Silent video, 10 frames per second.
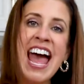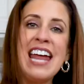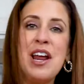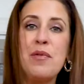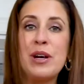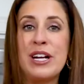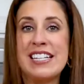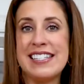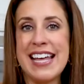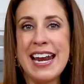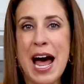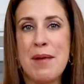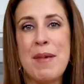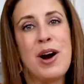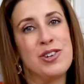And now we are gonna set
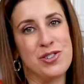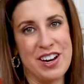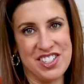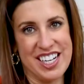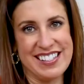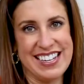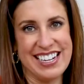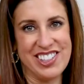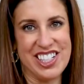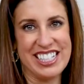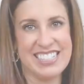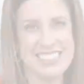up our dredging station.